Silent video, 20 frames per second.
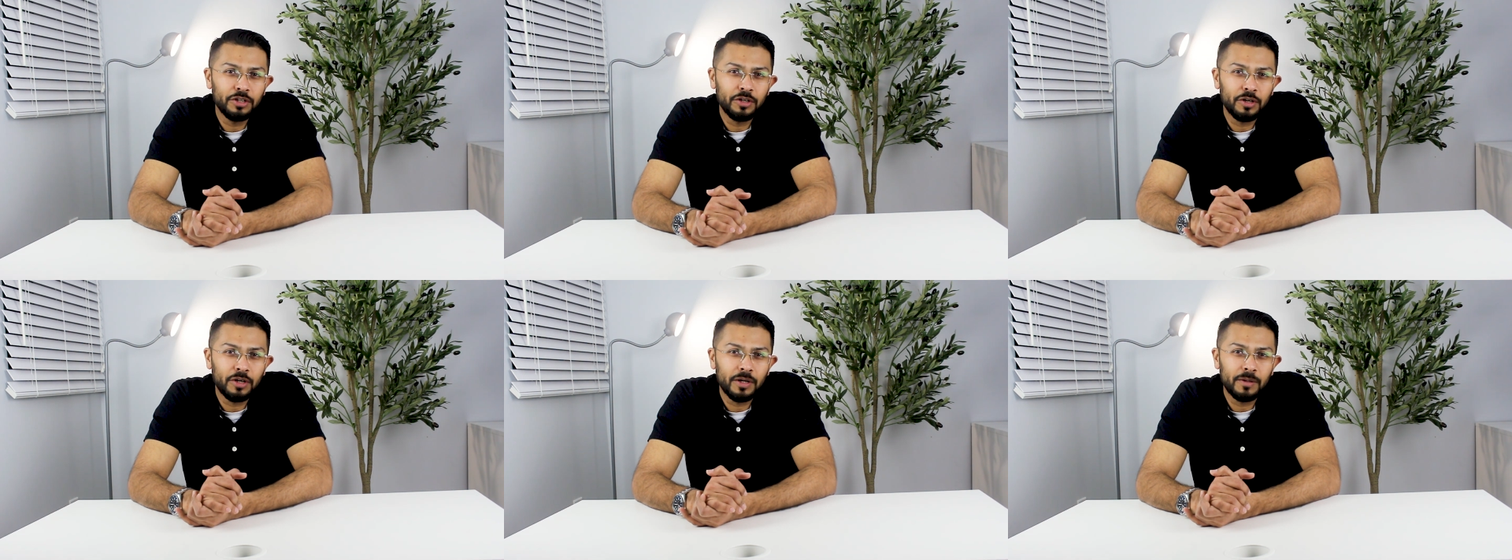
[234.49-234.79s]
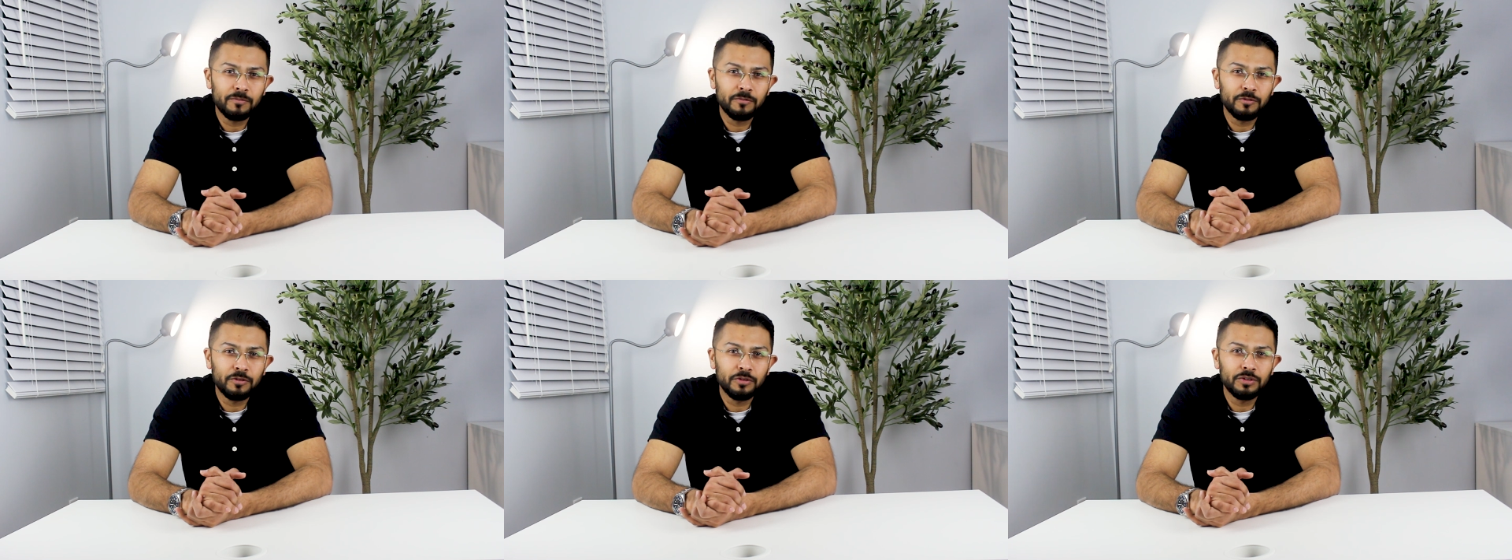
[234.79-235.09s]

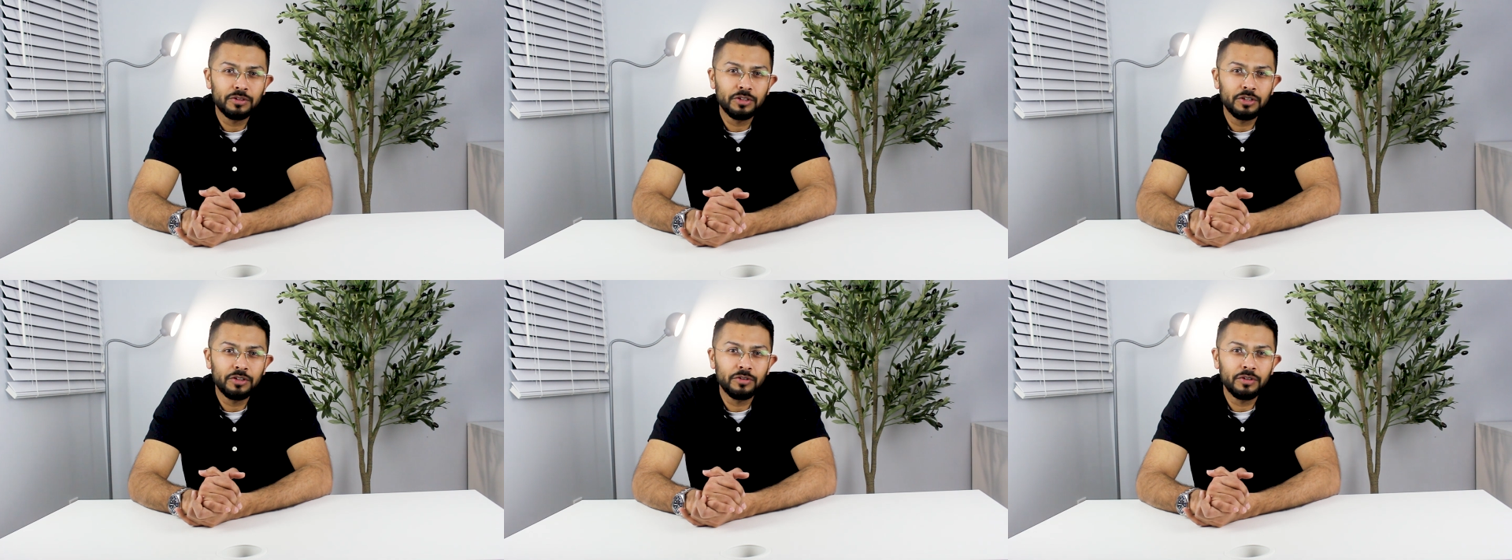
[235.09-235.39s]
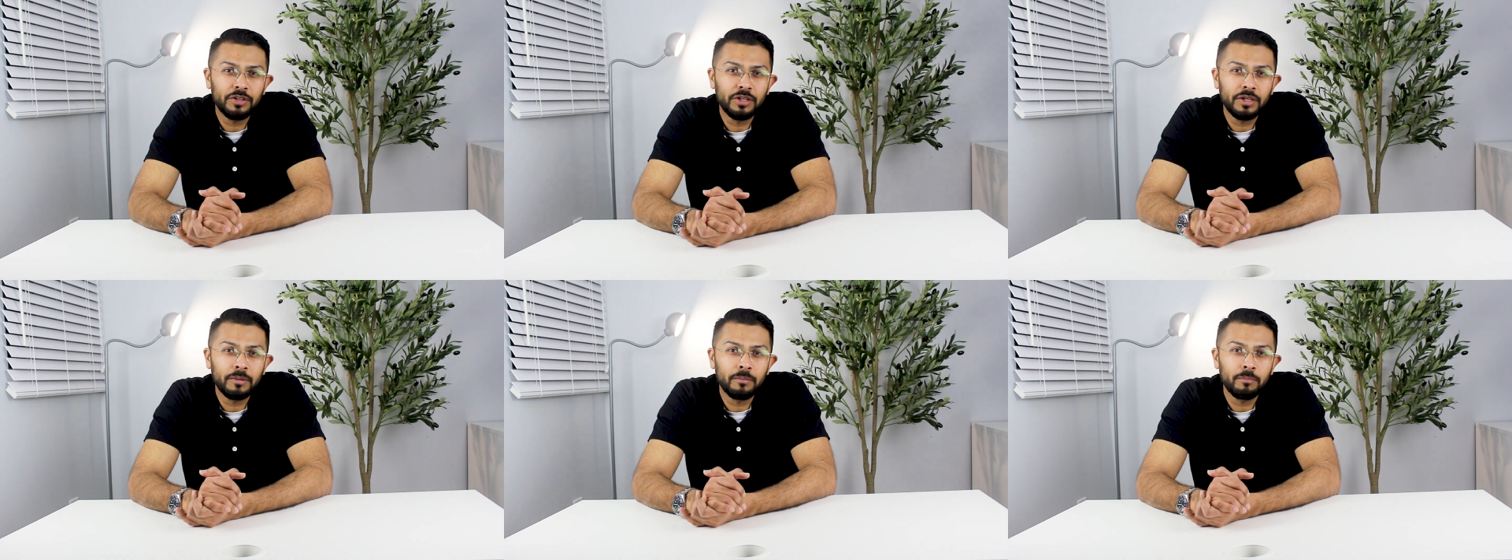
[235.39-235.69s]
harmful
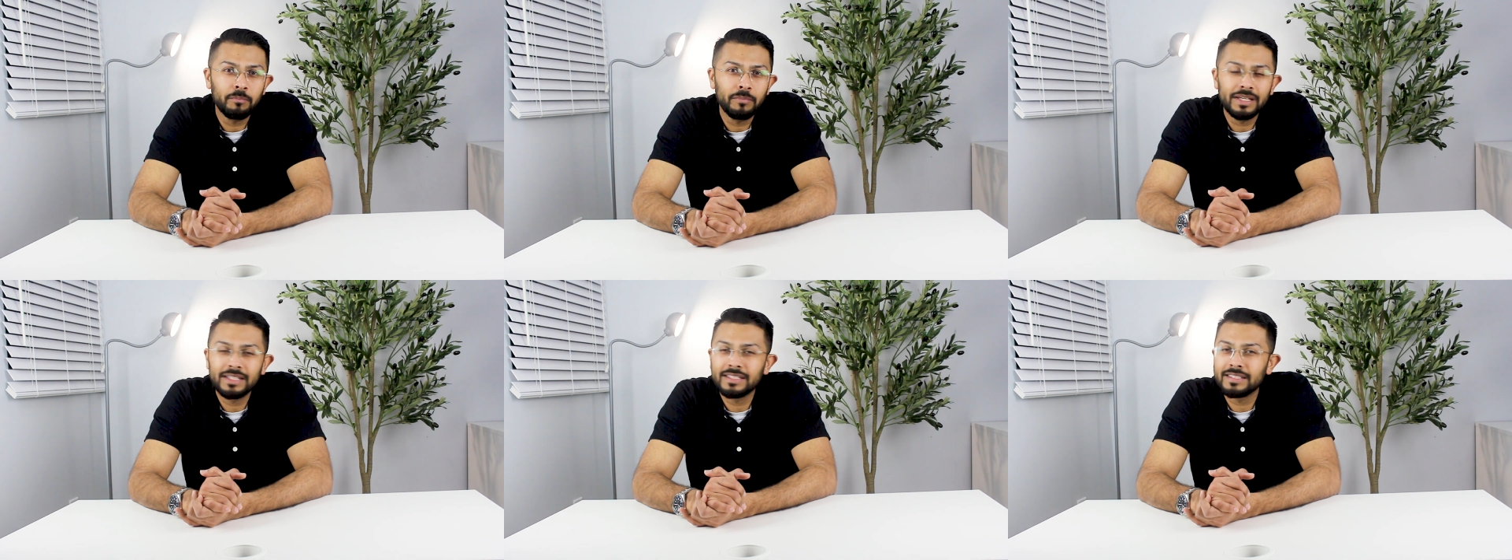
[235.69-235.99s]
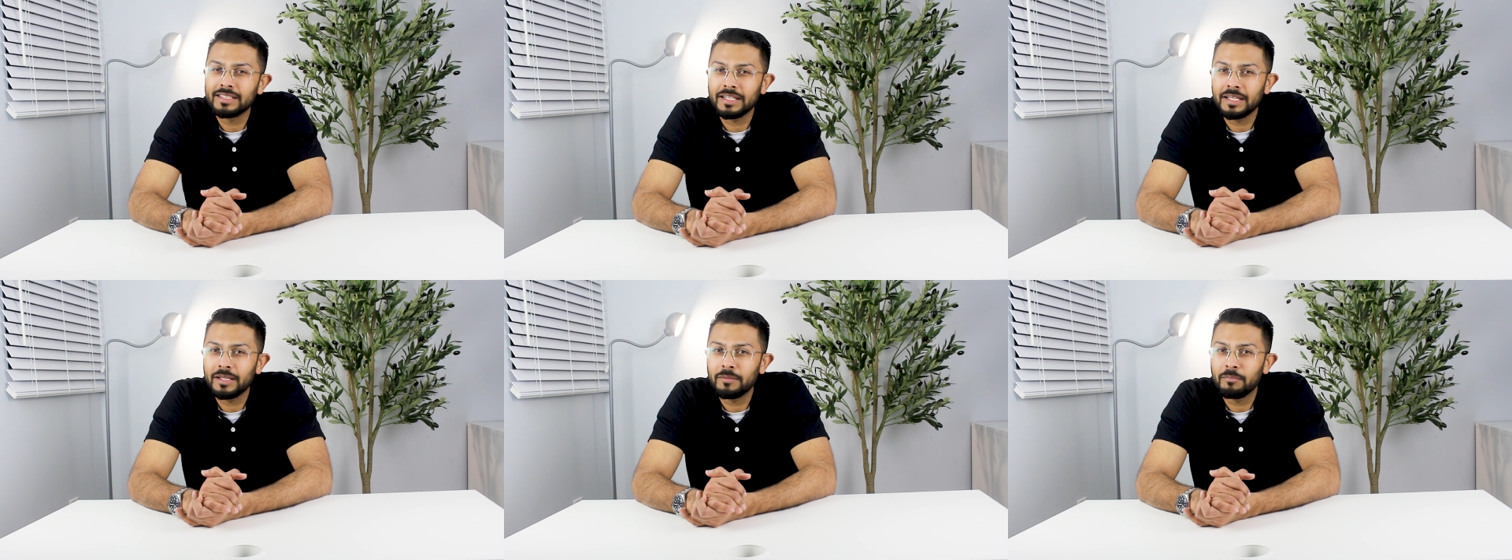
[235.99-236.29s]
during
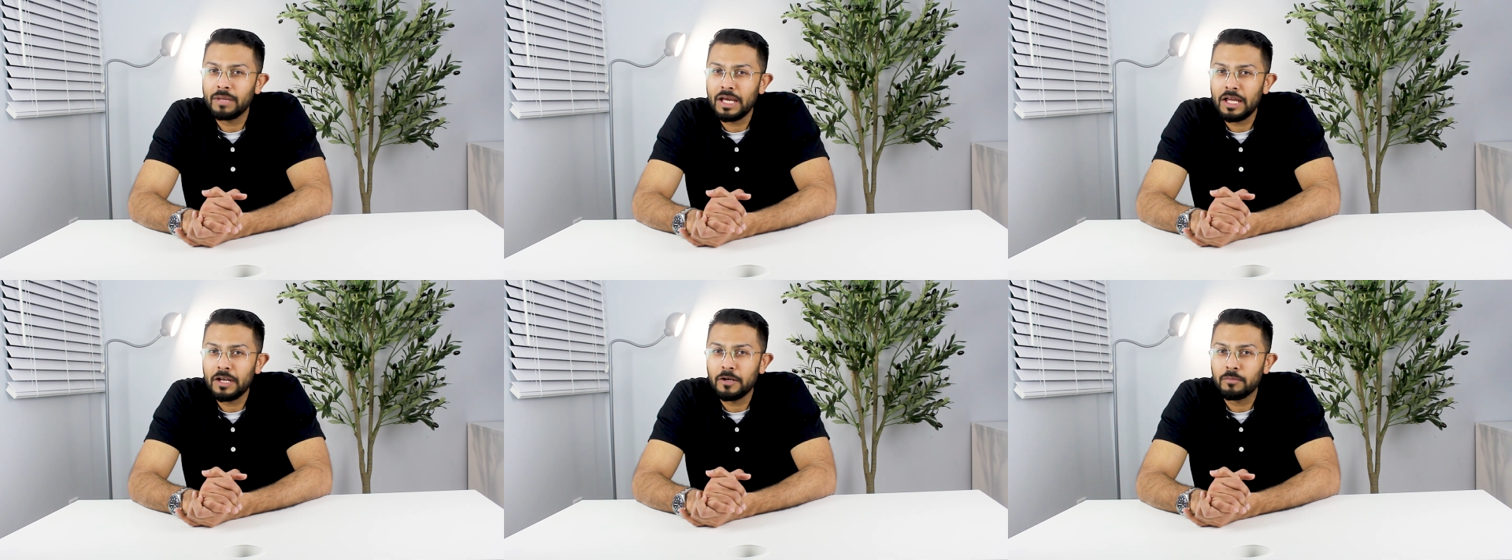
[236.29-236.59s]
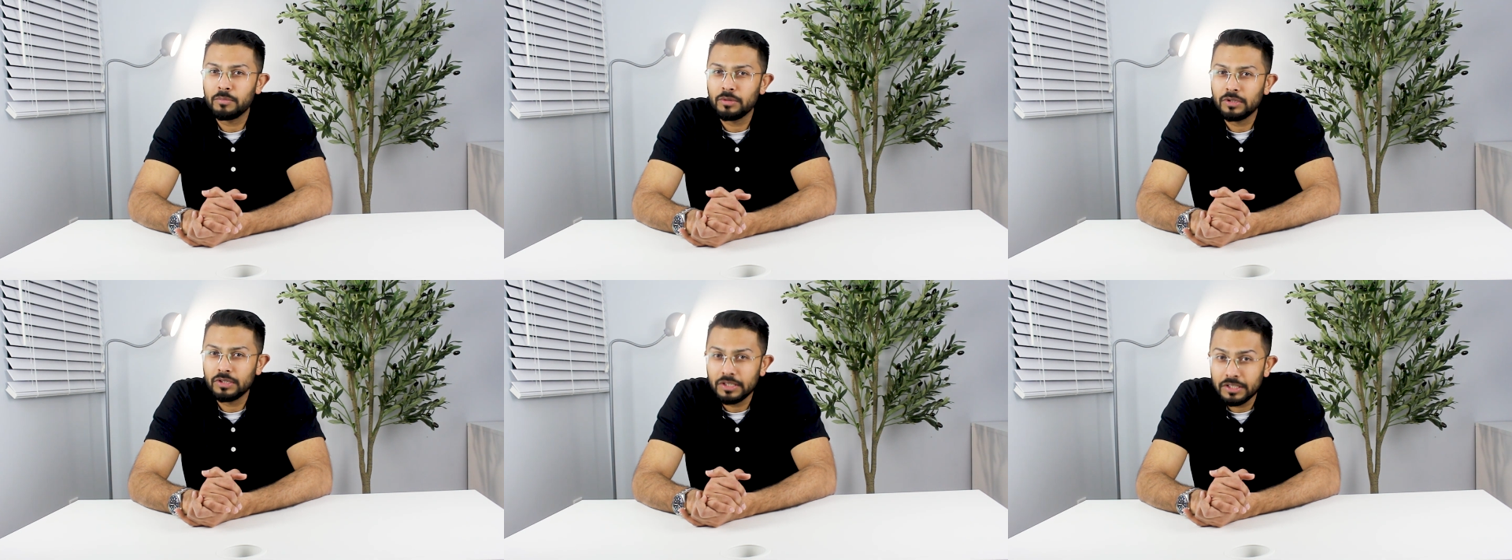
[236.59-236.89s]
mixing and
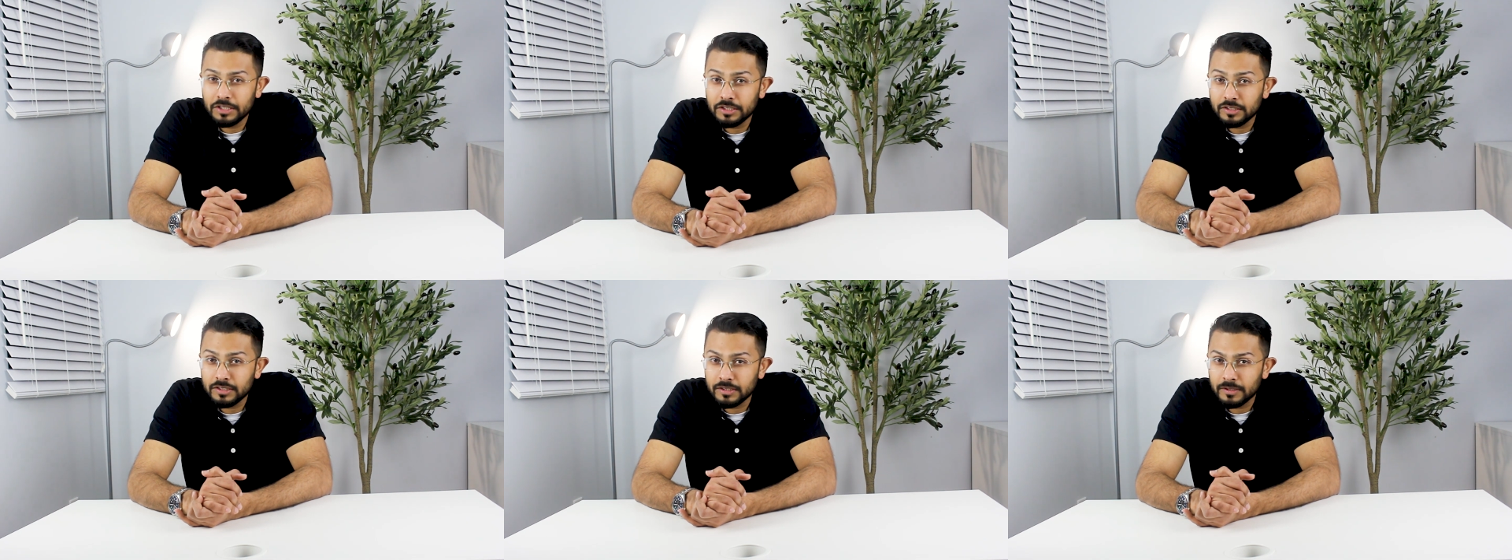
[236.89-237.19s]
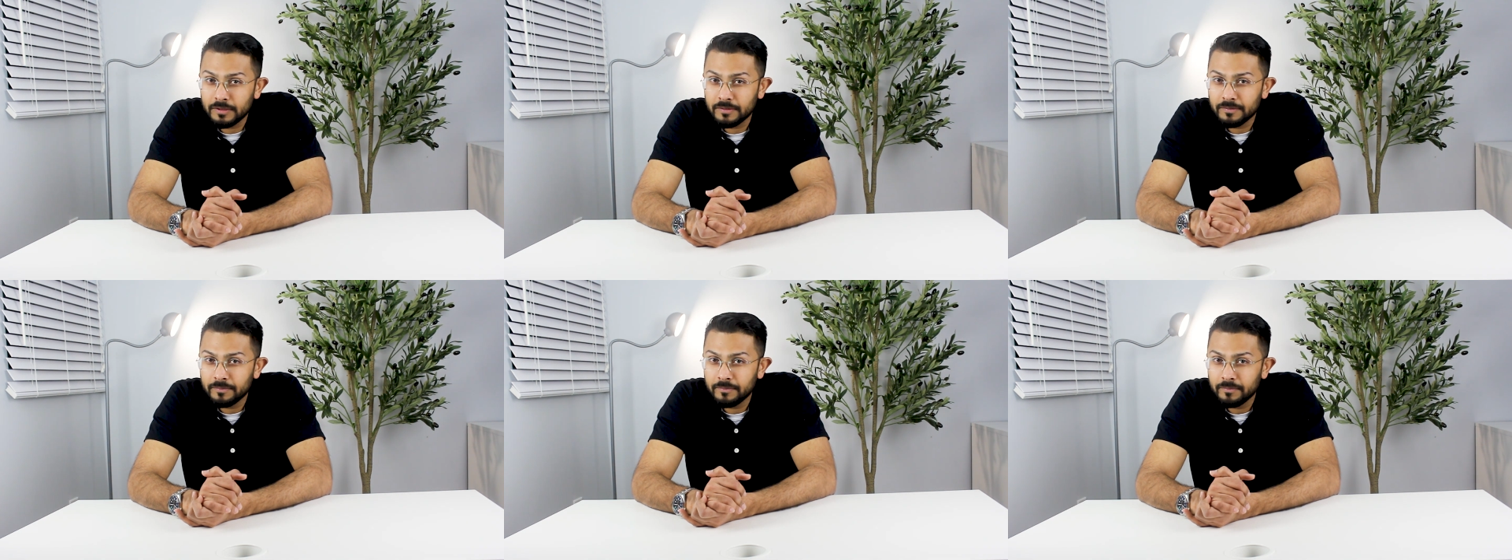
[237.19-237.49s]

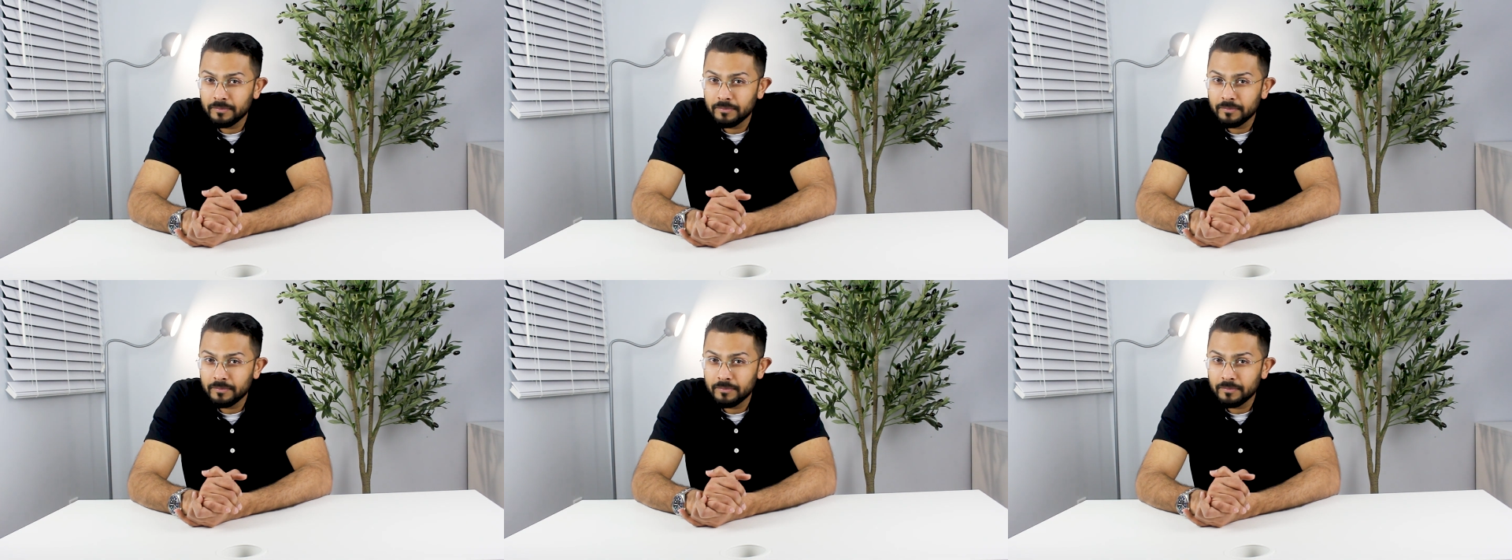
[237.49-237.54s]
manipulation.